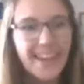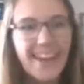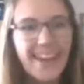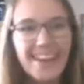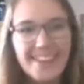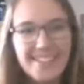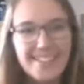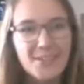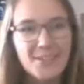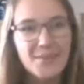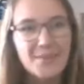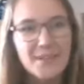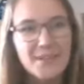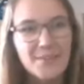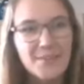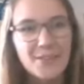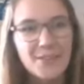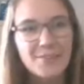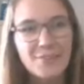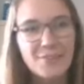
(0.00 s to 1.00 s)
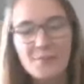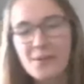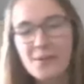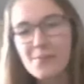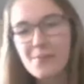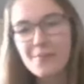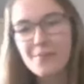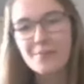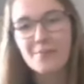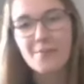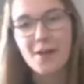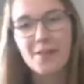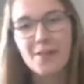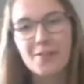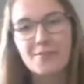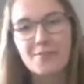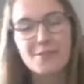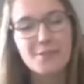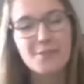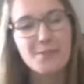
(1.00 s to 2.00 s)
Yay, so many wonderful people from
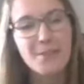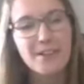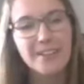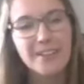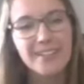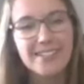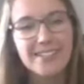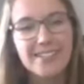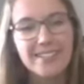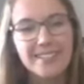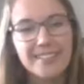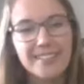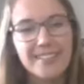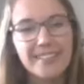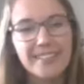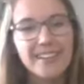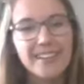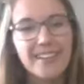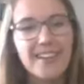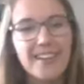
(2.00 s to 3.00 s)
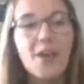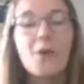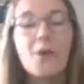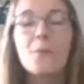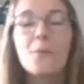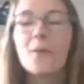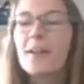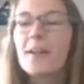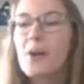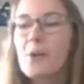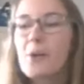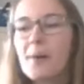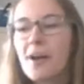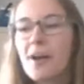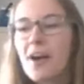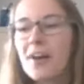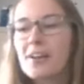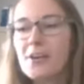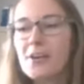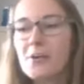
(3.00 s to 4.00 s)
all over the world. Well, I hope
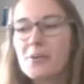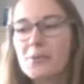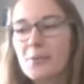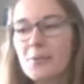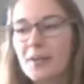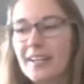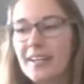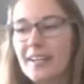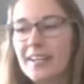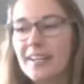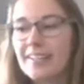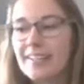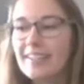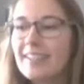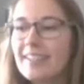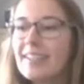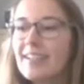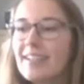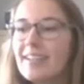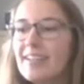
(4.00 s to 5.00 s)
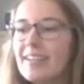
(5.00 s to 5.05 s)
my audio is working.